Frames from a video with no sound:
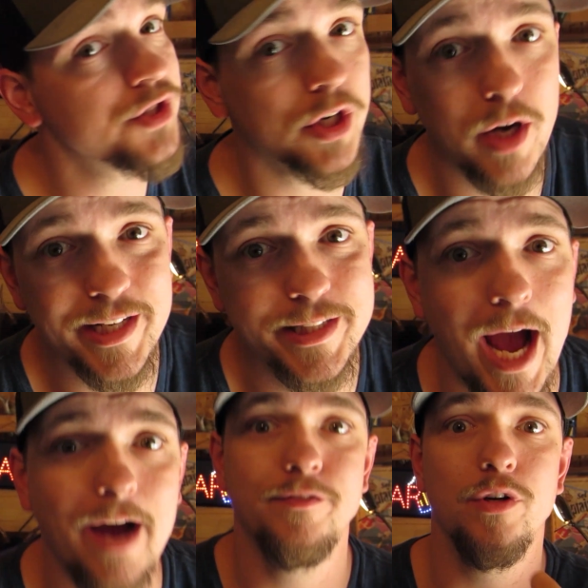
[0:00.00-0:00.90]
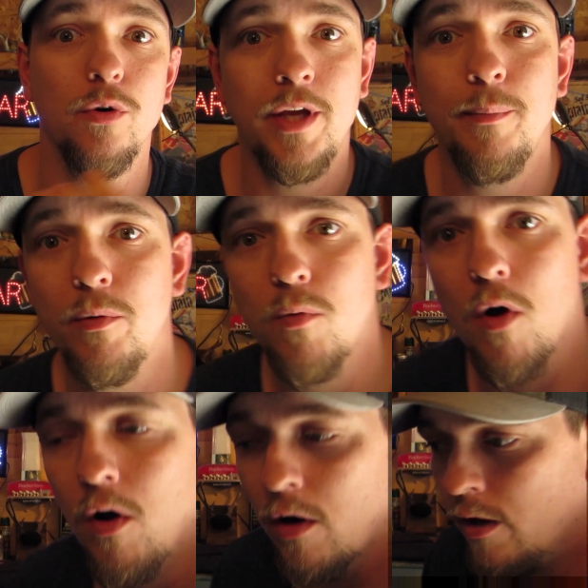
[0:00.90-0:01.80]
are great to have, don't get me
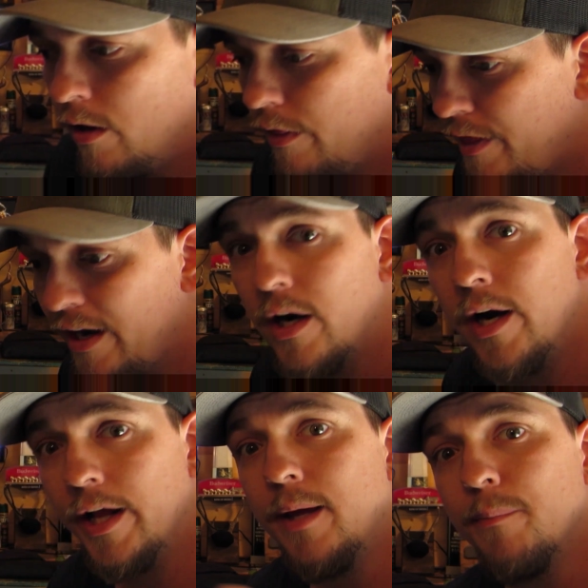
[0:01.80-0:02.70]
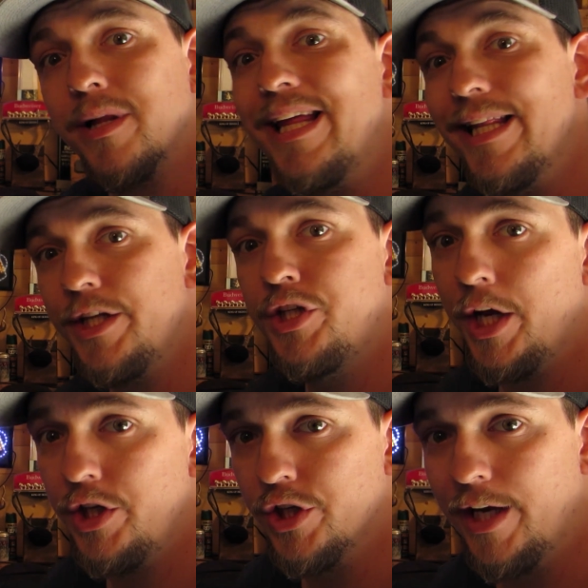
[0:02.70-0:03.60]
wrong. They are gonna completely
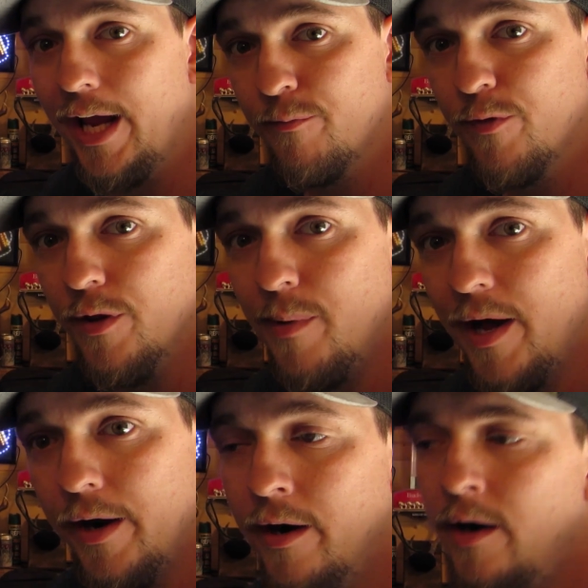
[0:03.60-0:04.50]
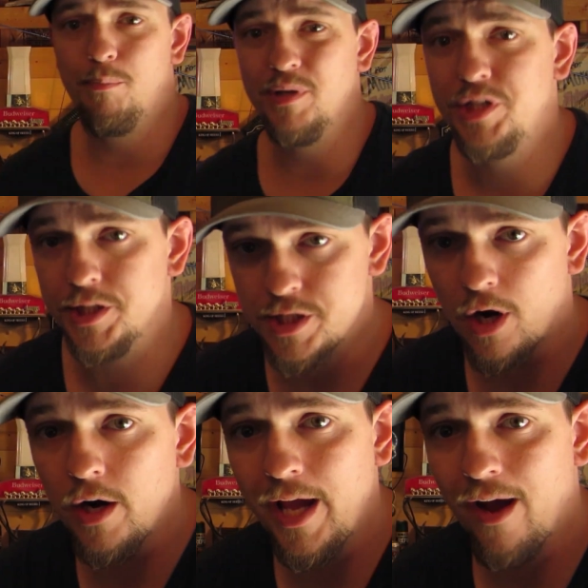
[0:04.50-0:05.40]
change your game for the better. But just
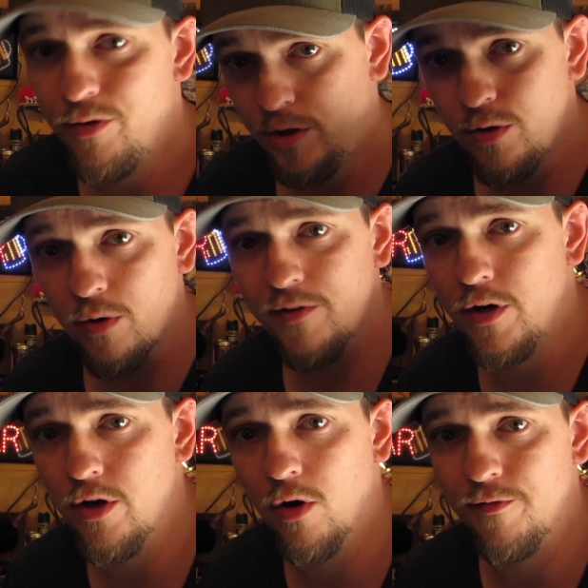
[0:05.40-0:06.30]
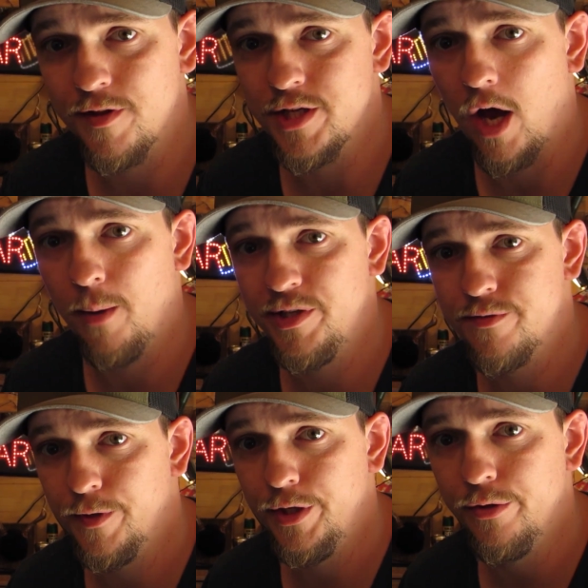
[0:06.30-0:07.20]
starting out, you don't even know if this hobby's
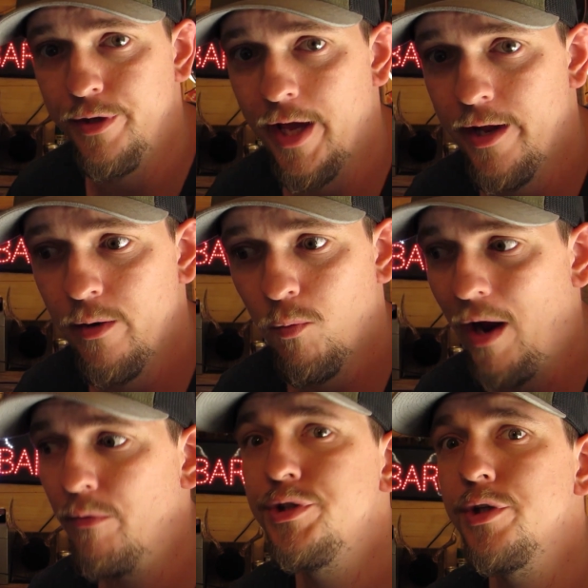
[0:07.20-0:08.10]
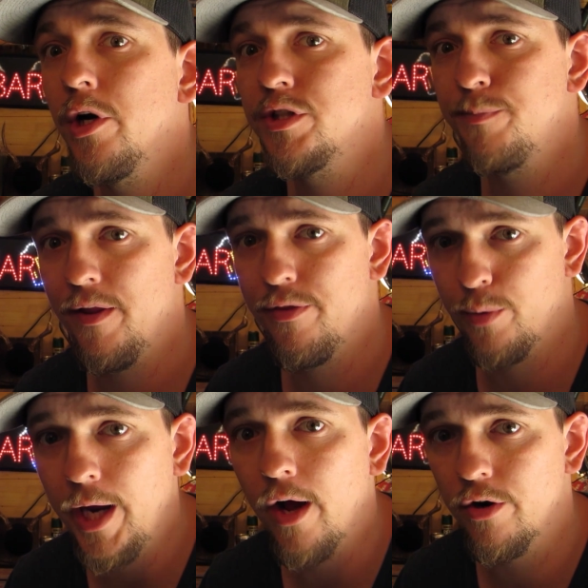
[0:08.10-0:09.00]
for you yet. Why would you go spend
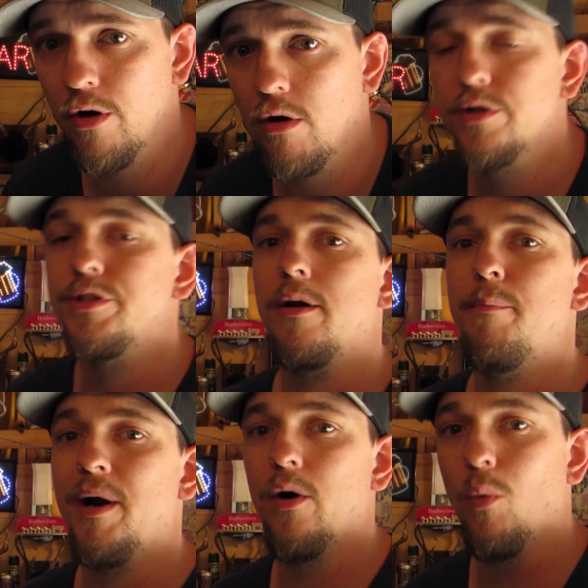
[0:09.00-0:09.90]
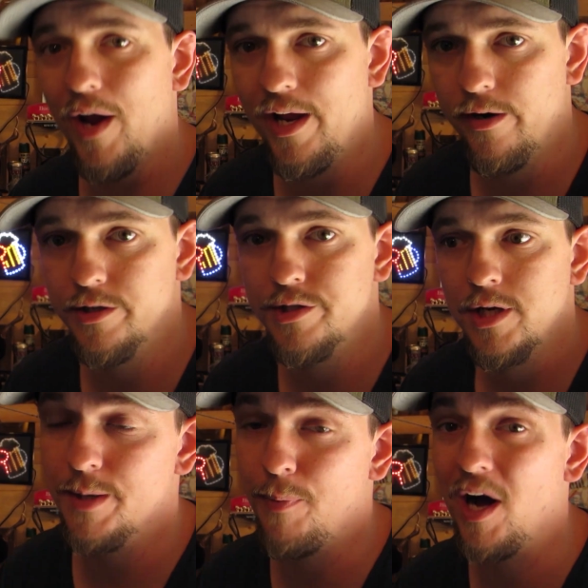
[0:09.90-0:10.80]
$300 on a pair of waders
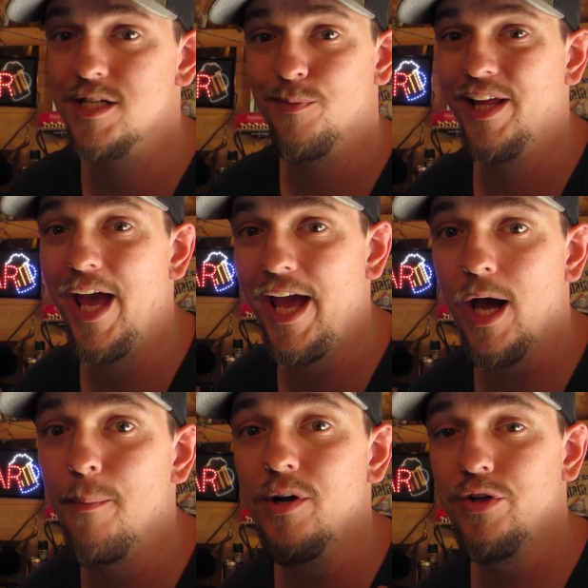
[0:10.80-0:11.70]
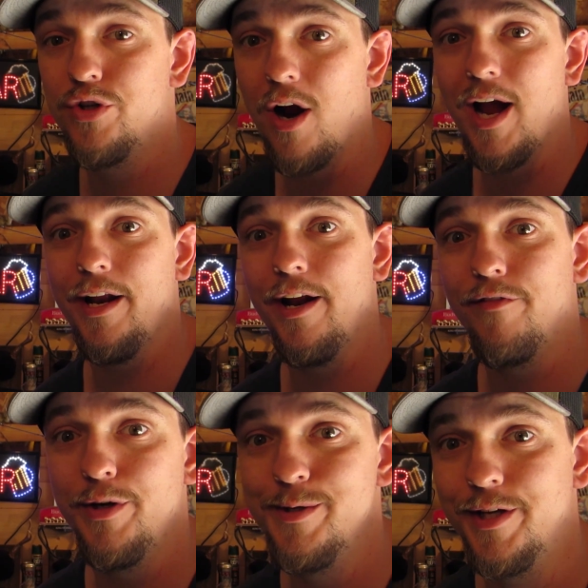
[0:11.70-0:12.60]
to possibly hang up, dry, and
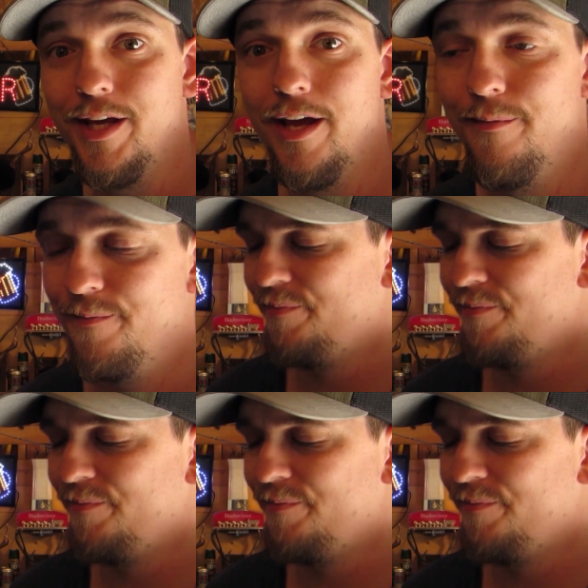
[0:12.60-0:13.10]
never use again?